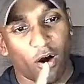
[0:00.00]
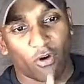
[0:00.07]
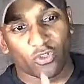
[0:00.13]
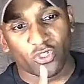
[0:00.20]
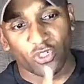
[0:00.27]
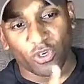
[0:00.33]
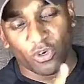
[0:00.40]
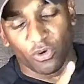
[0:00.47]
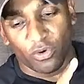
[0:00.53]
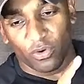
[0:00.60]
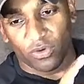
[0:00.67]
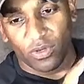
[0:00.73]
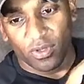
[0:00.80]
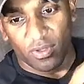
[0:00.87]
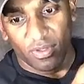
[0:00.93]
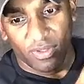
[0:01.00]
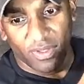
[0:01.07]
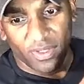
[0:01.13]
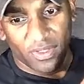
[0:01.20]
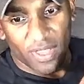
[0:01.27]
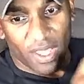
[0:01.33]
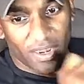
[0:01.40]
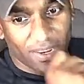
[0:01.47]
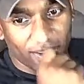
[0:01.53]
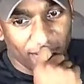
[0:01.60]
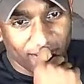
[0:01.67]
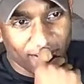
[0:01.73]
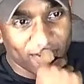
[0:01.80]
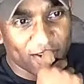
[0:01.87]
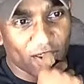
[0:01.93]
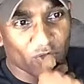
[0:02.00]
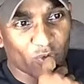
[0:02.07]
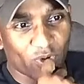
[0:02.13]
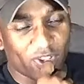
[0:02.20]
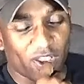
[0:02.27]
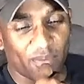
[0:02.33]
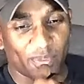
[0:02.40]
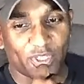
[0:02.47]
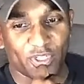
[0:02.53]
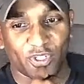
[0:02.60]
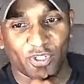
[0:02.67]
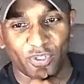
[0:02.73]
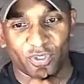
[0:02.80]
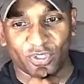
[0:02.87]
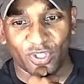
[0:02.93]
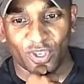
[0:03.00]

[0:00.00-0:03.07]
Also, got another one coming too,